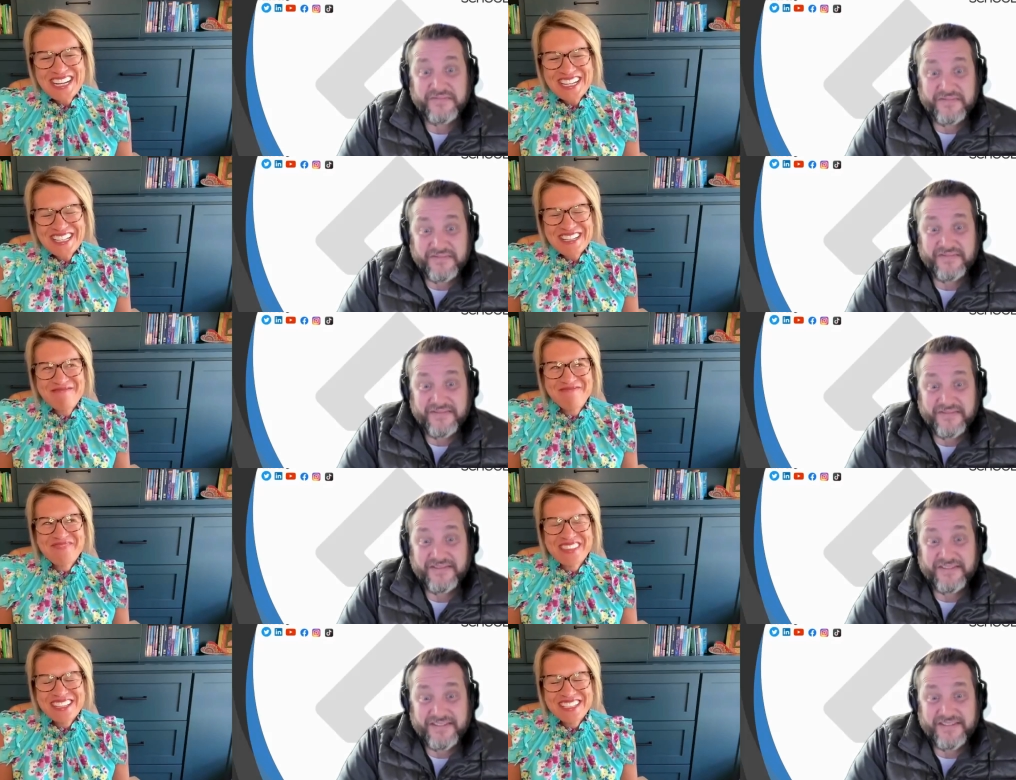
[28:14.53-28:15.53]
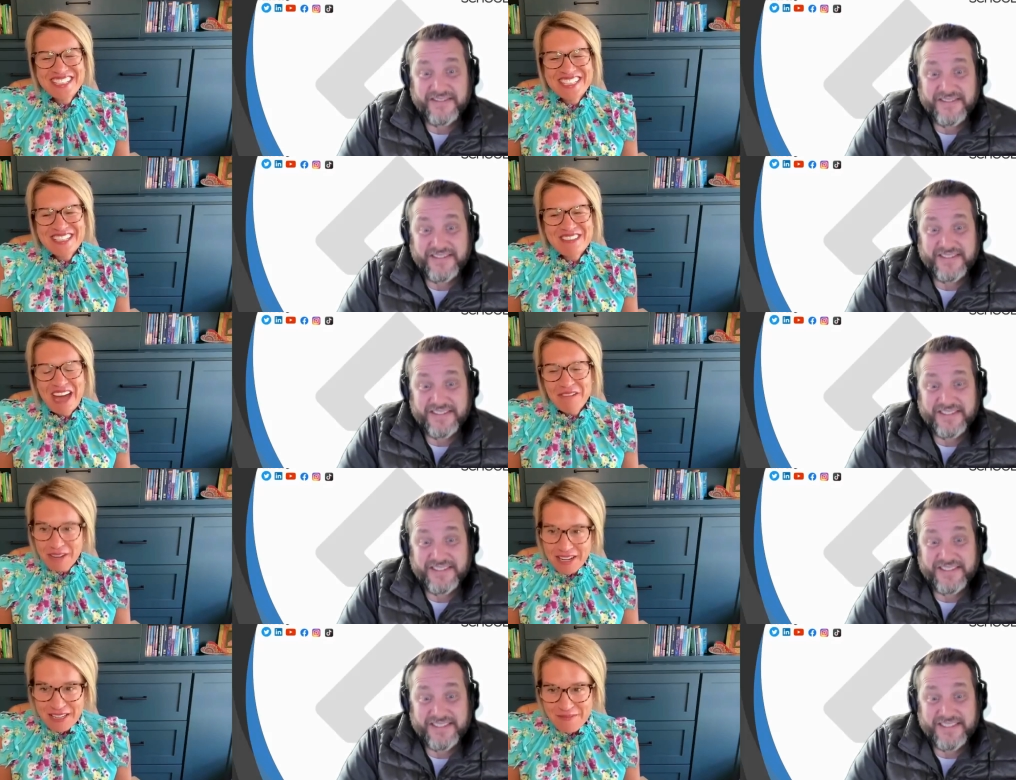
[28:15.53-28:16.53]
Speaker 1: um, that
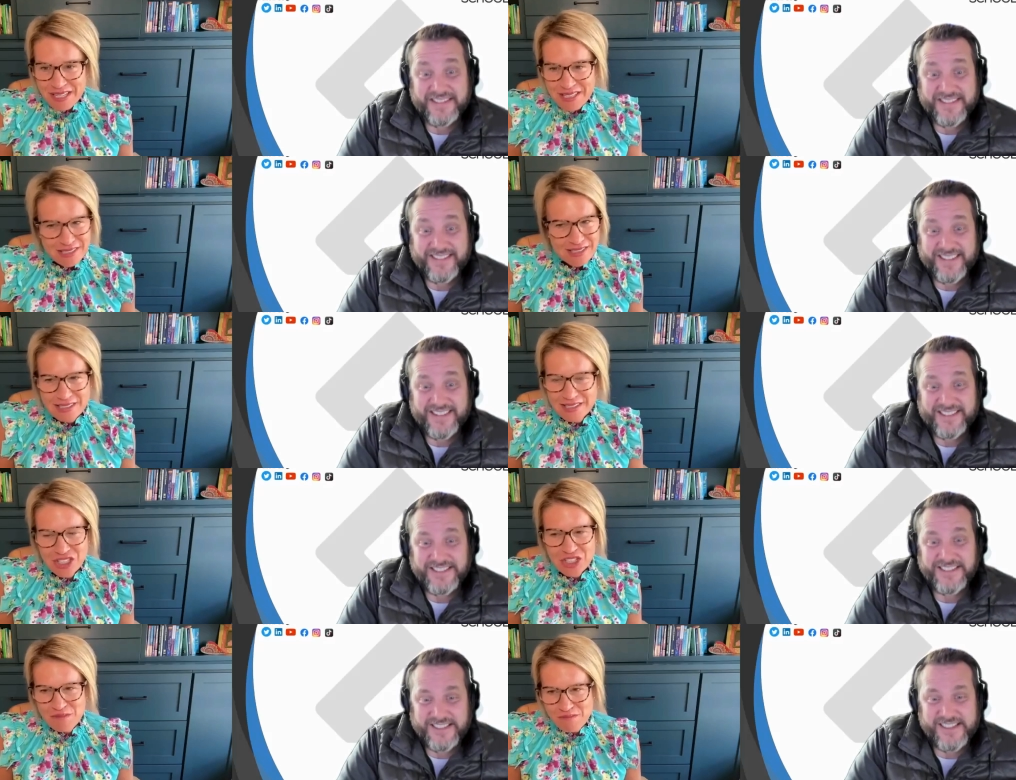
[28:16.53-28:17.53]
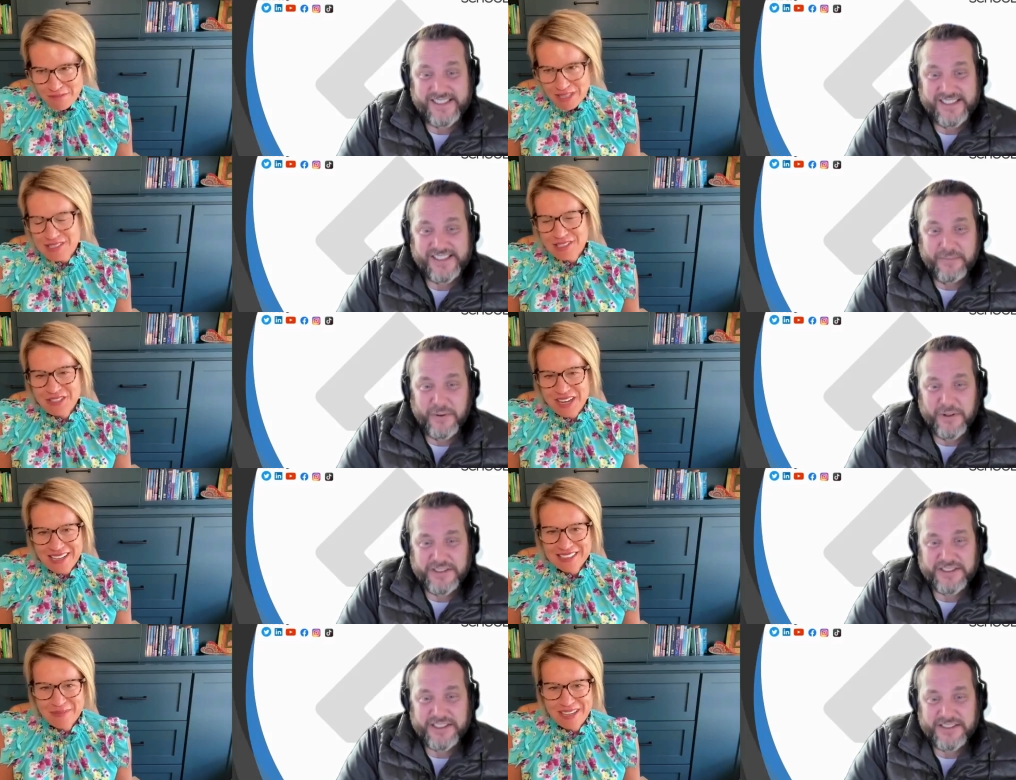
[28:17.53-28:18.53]
running piece is such a mental
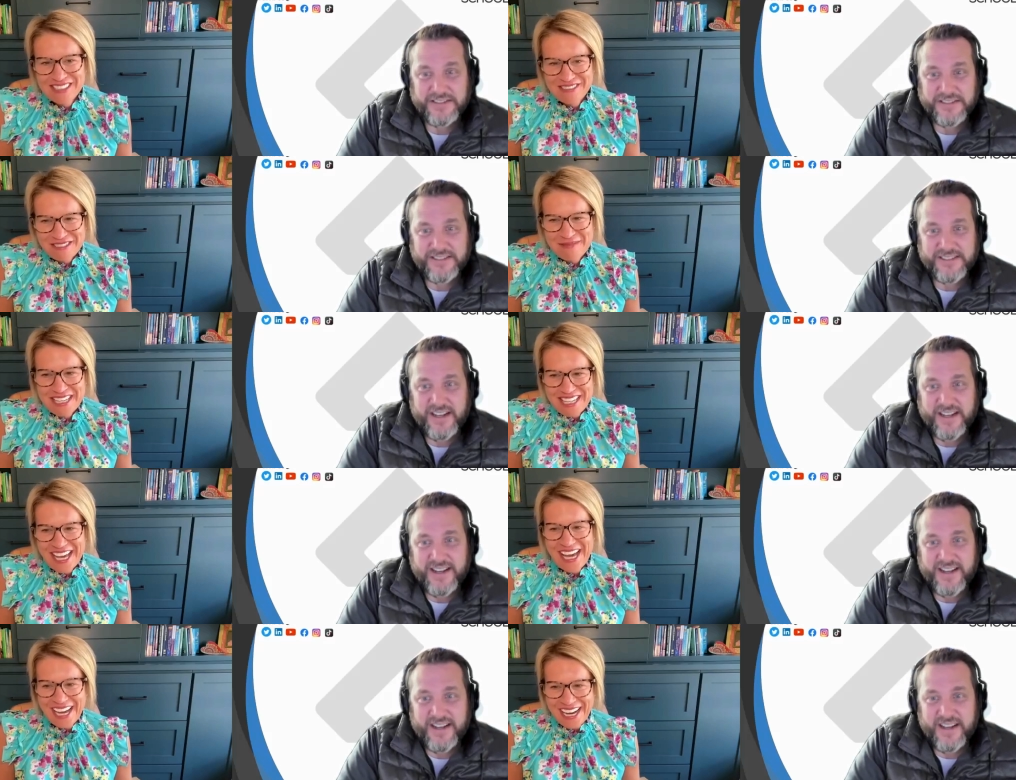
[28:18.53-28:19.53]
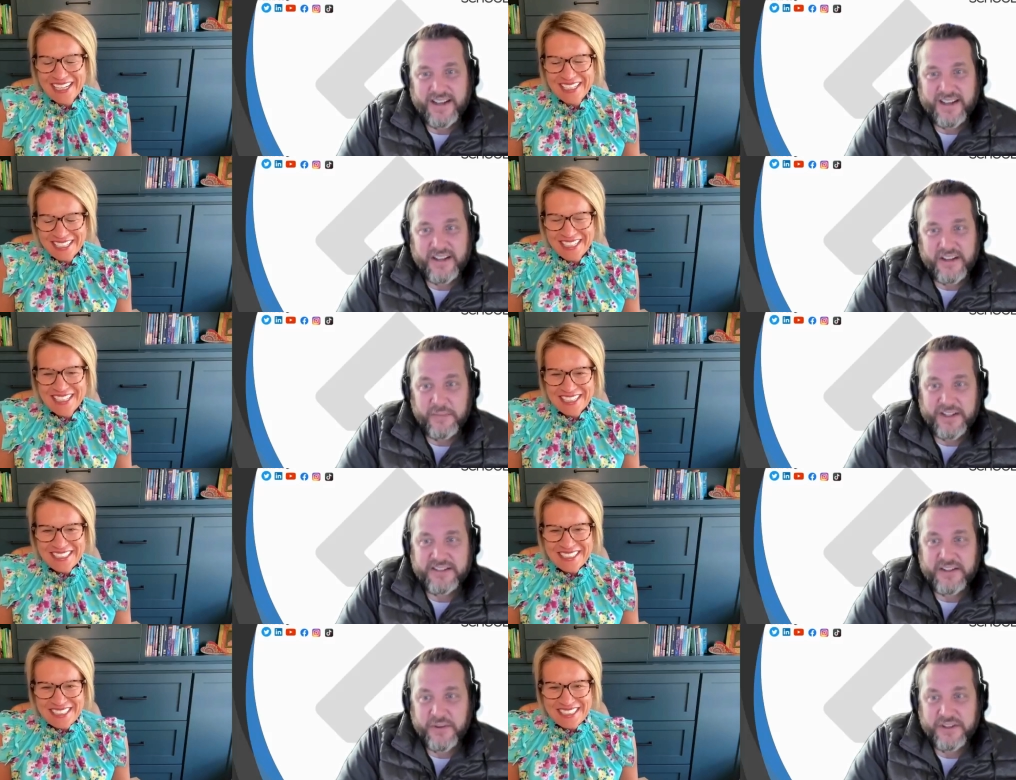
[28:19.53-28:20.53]
aspect for me. Yeah. I
Speaker 2: mean,
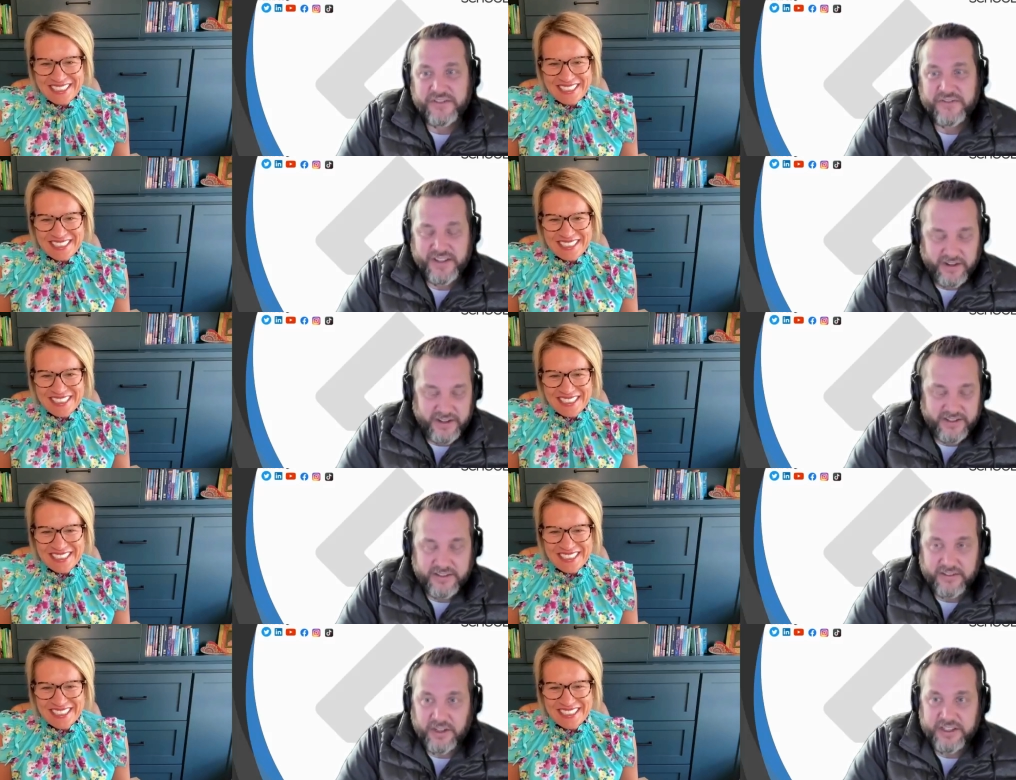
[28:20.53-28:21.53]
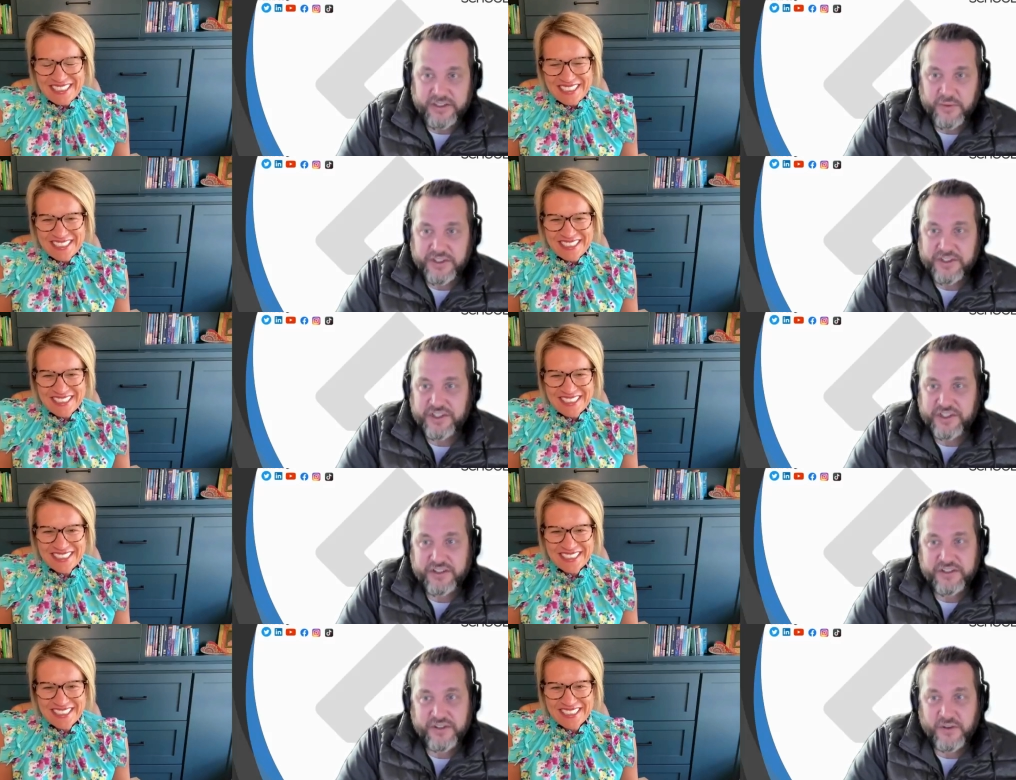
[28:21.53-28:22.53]
that's no easy feat. I I do want you to
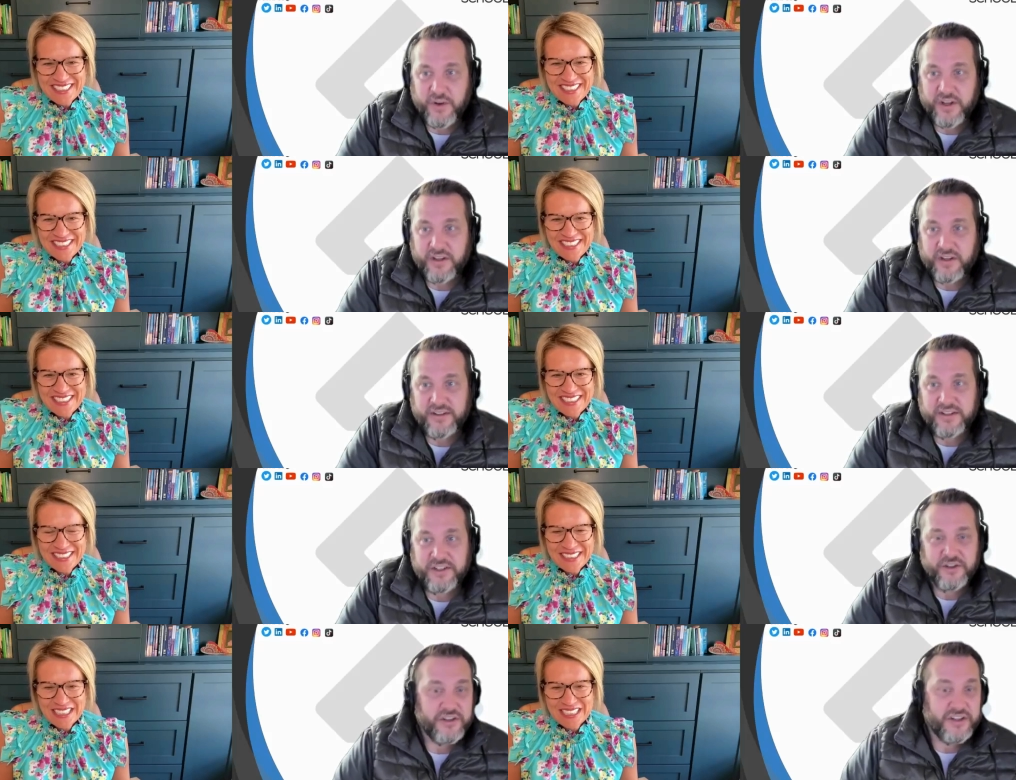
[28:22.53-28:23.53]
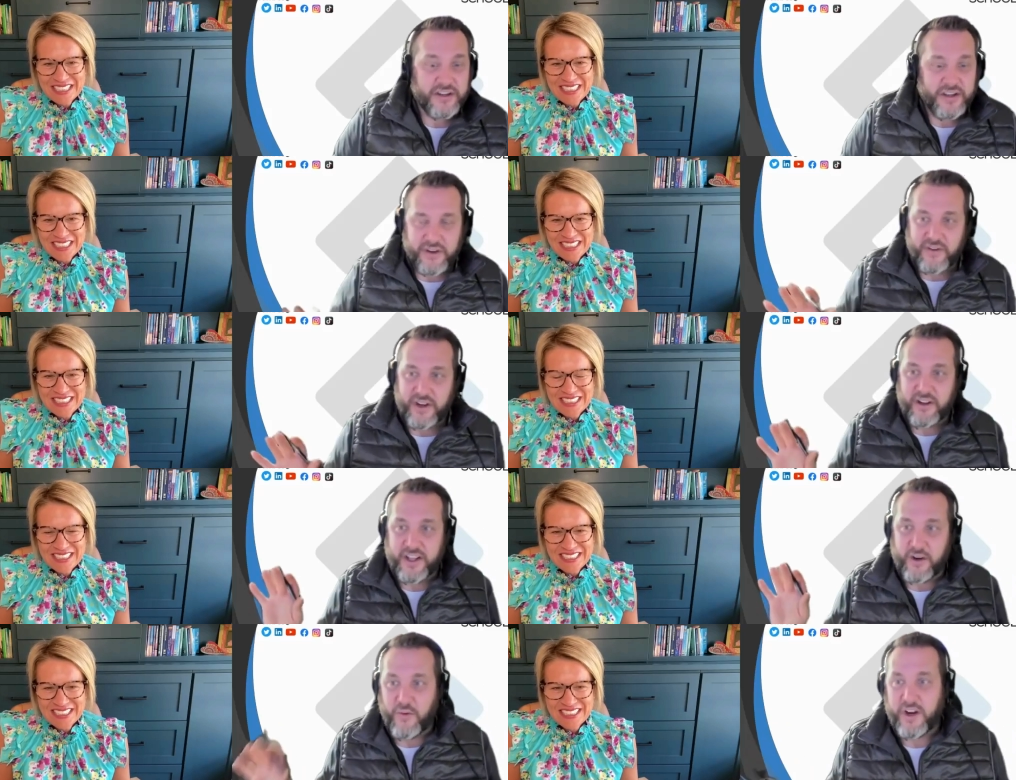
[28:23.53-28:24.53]
share just a quick. Did, did have you ever had a,
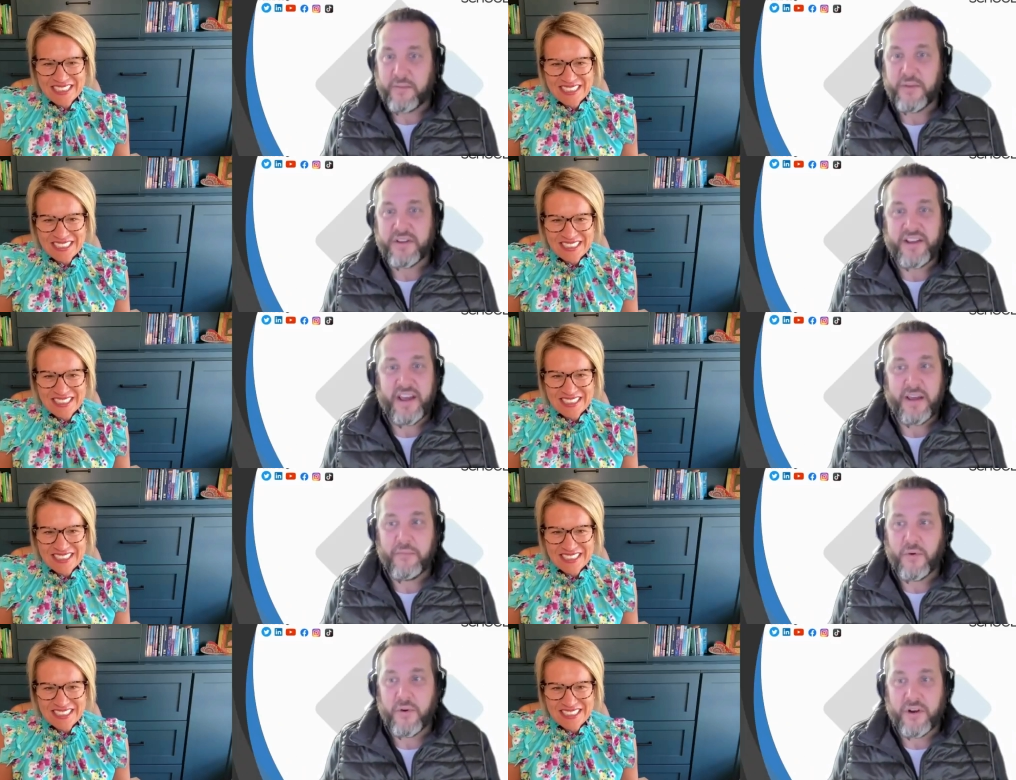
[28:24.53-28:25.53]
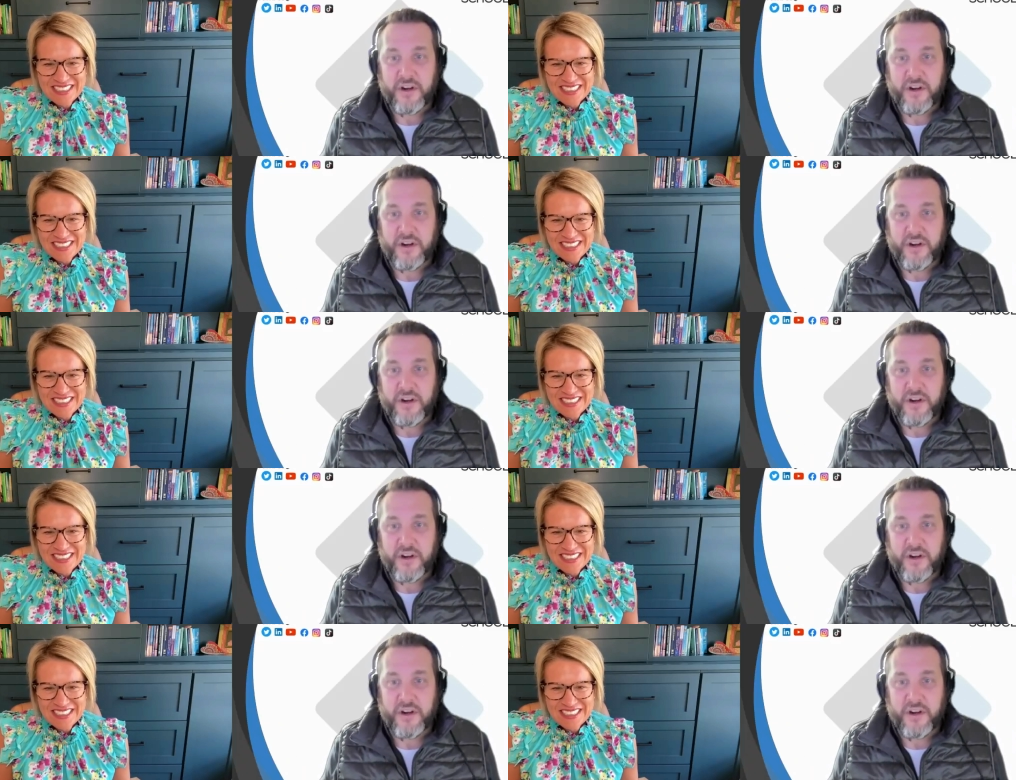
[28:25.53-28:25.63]
like a running mishap or